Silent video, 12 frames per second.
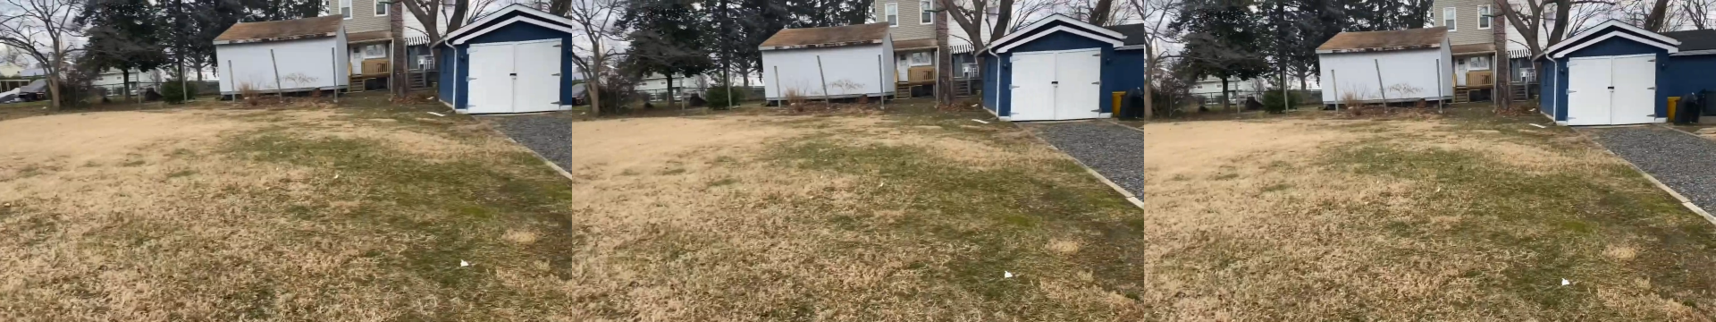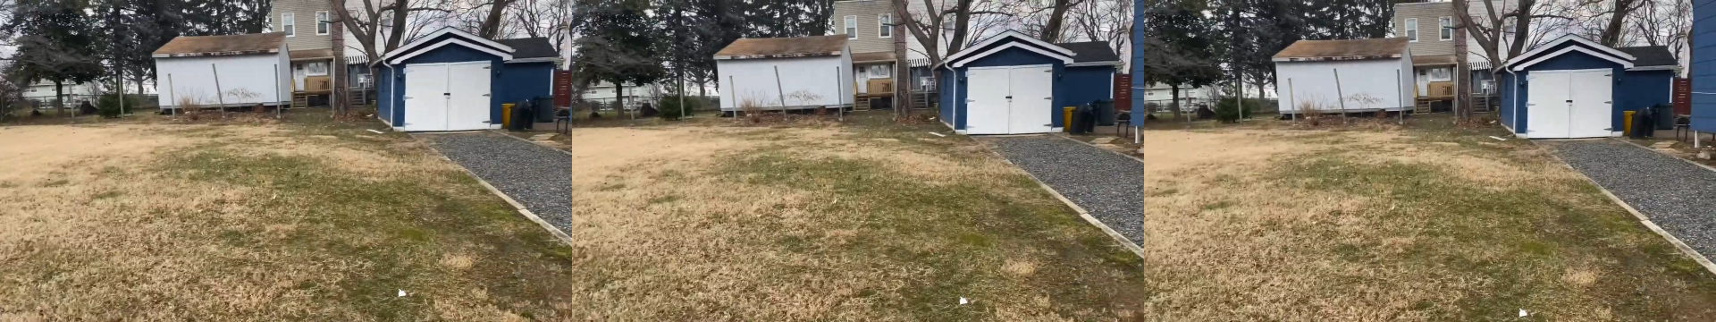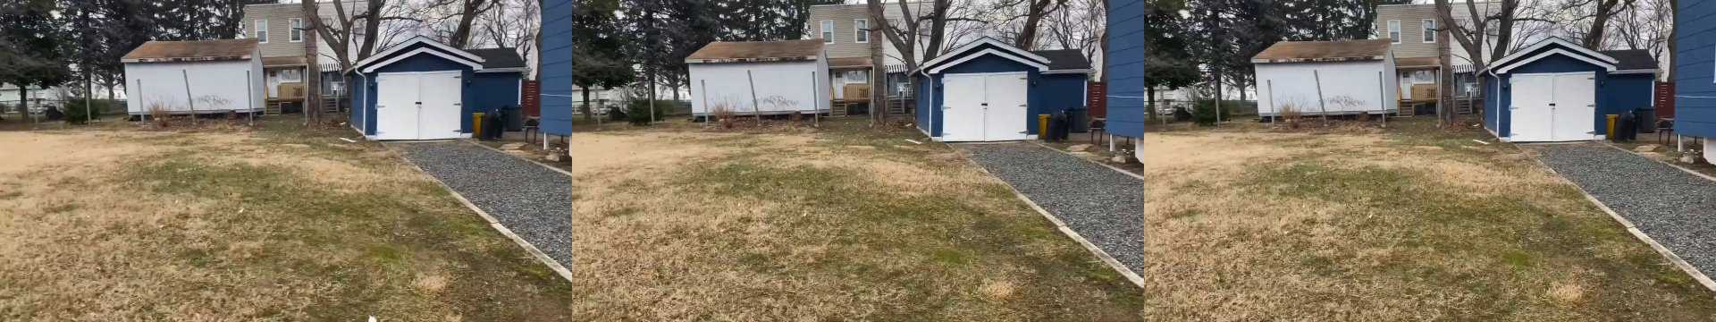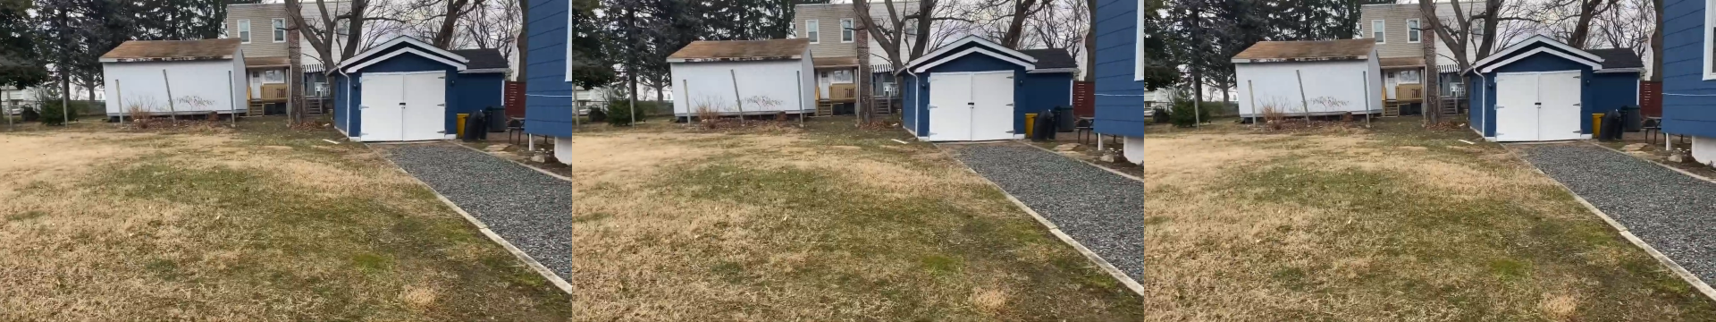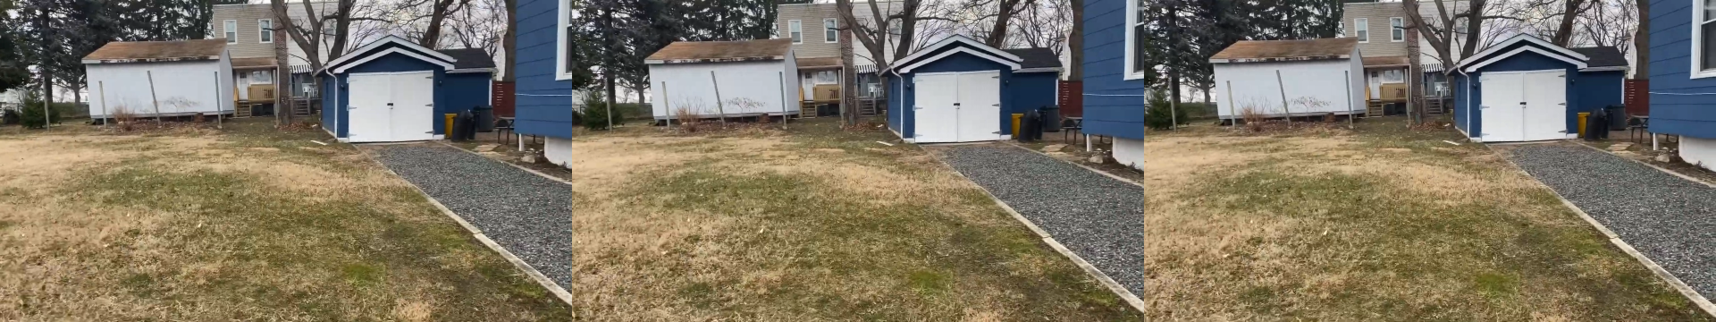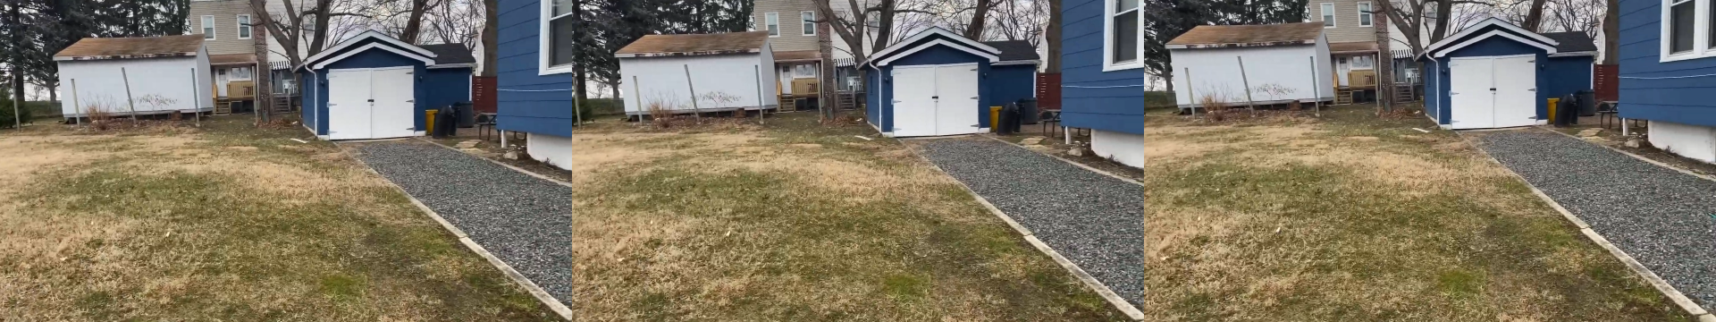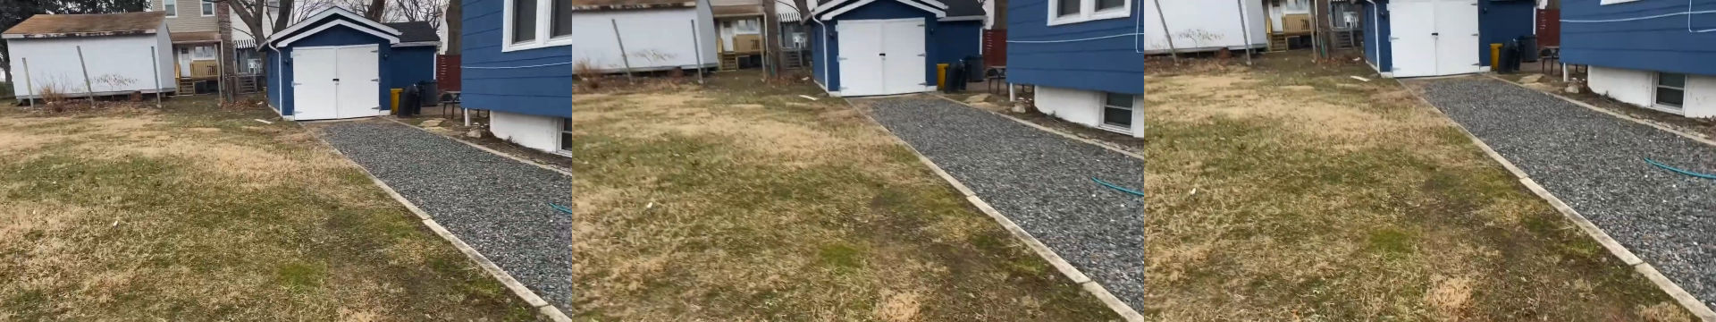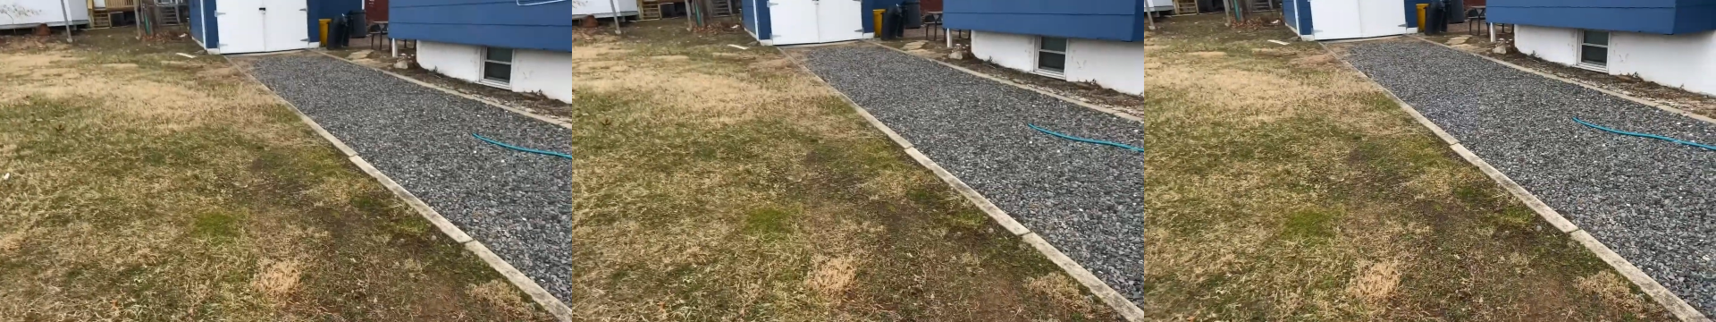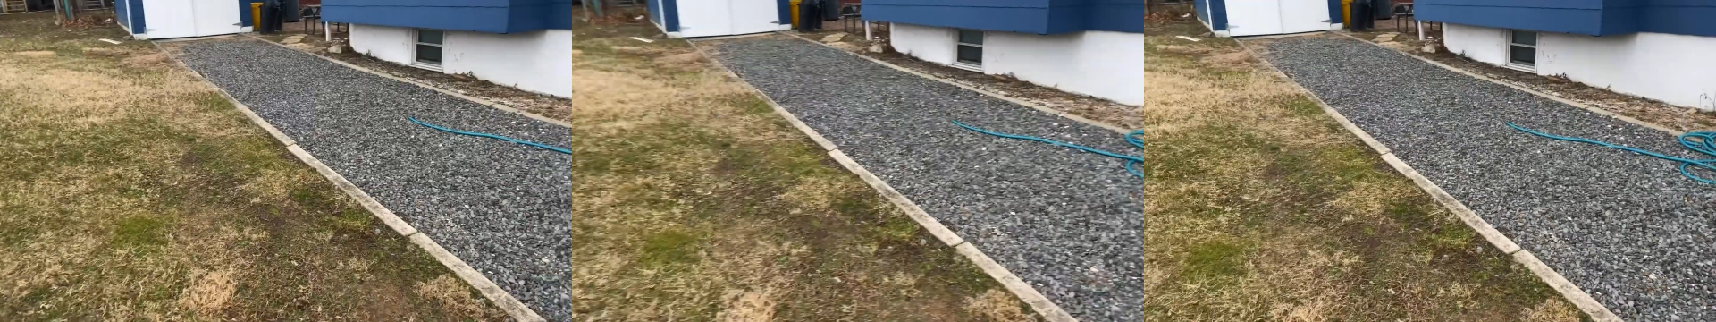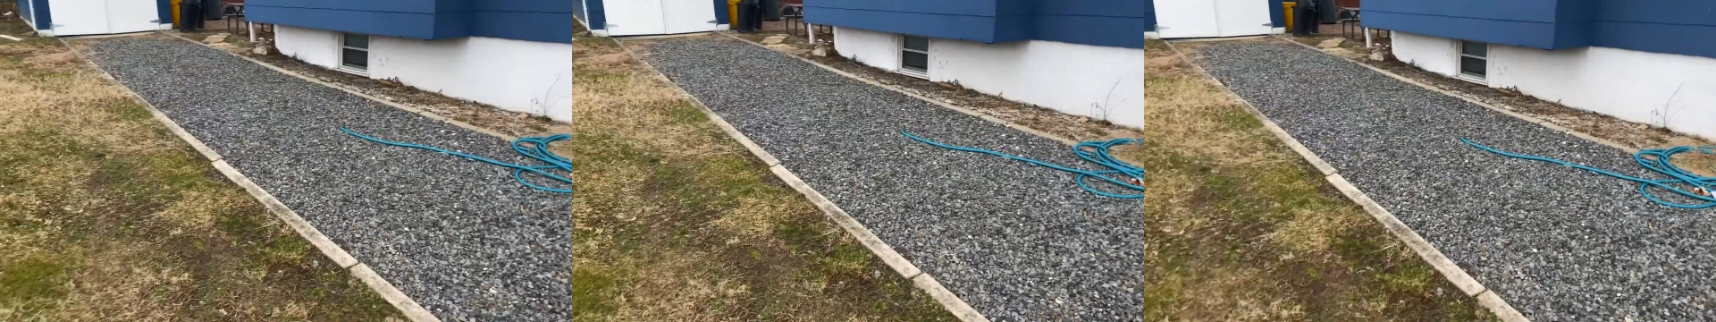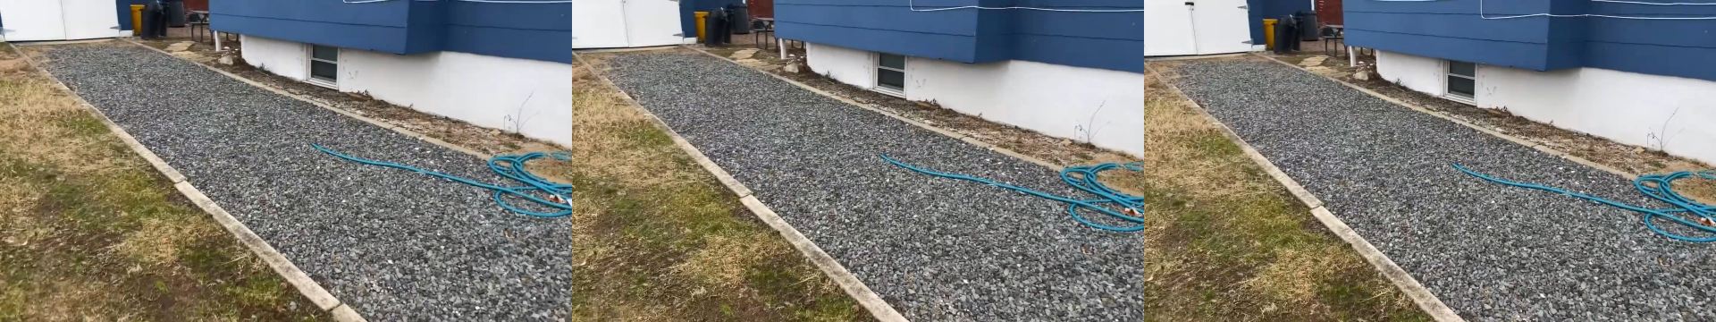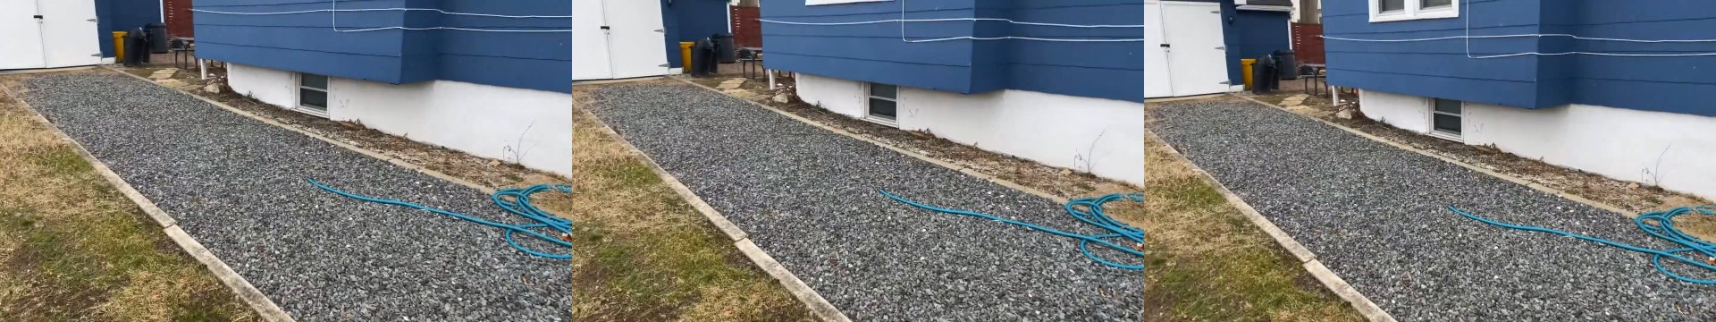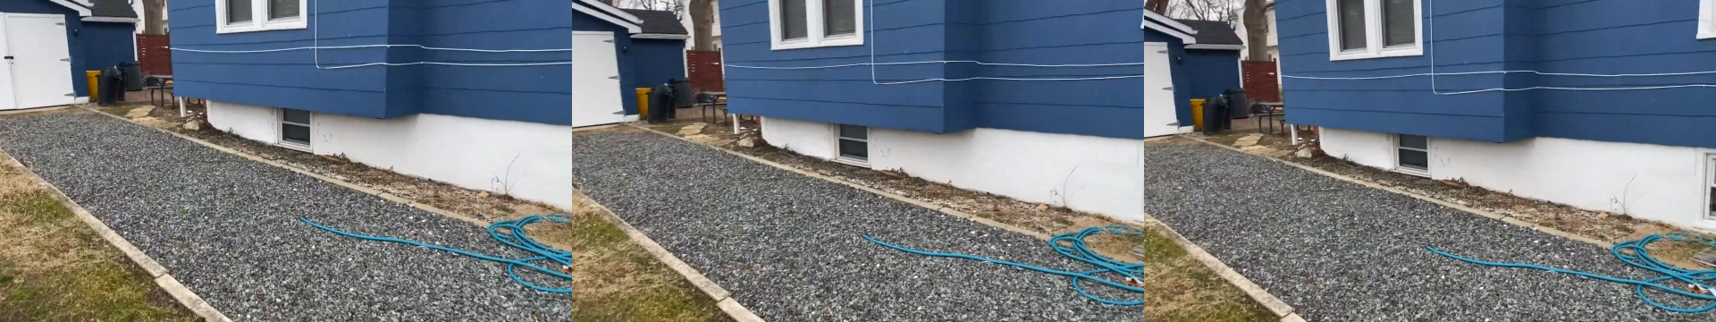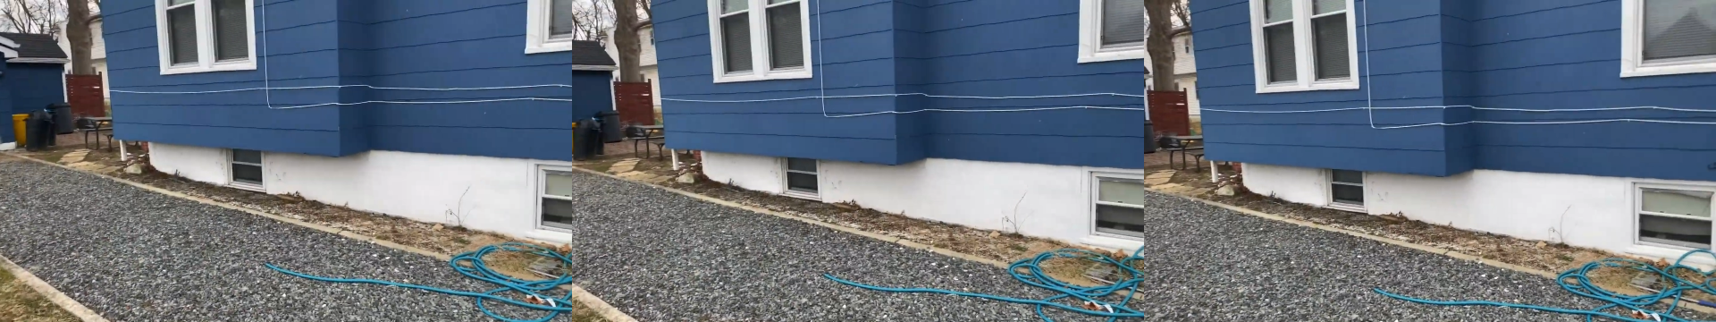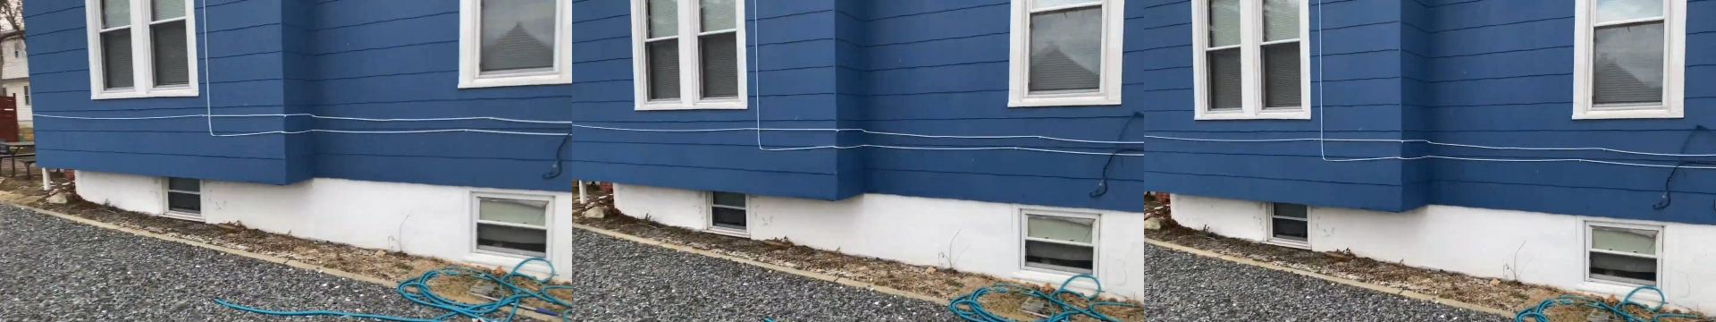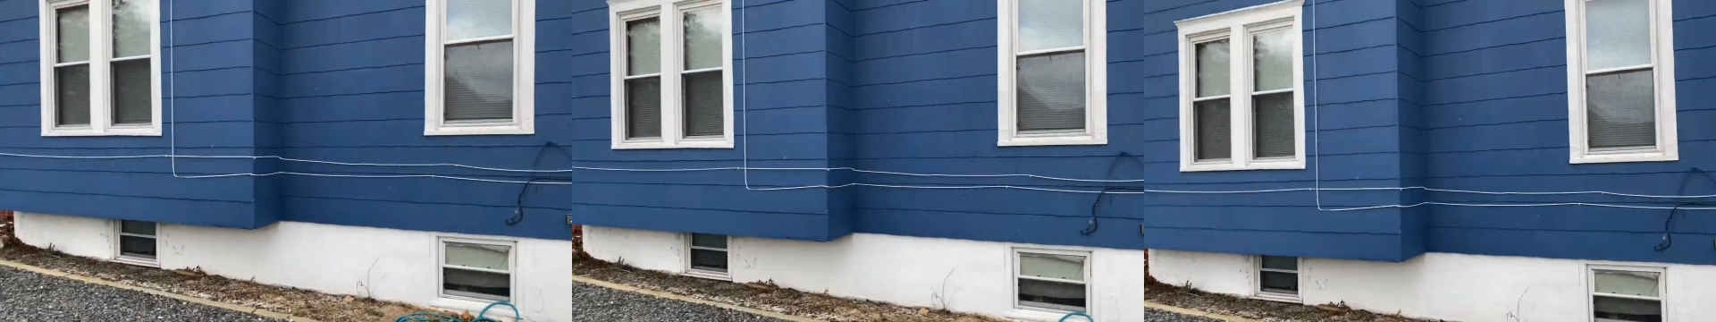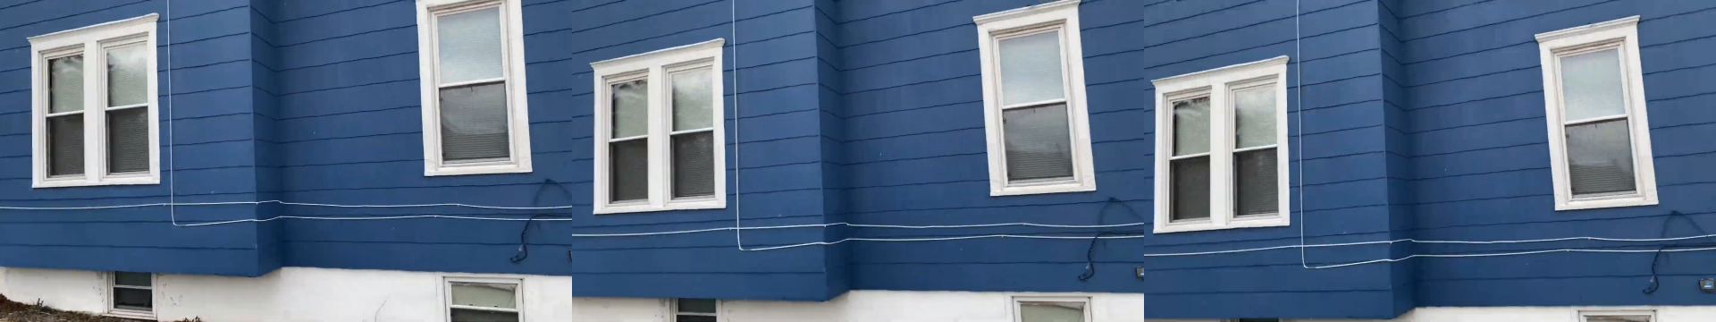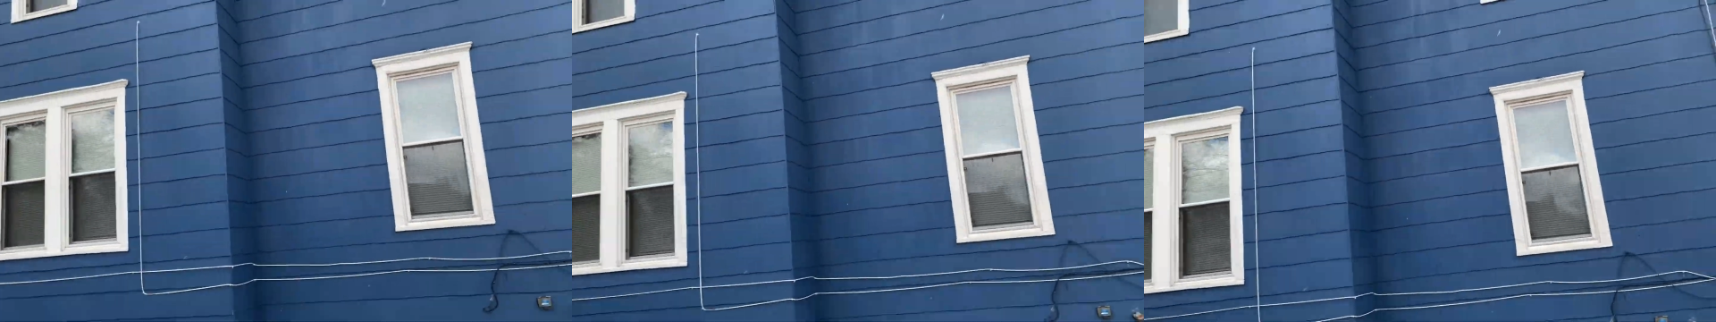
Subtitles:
[unreadable: no face in view]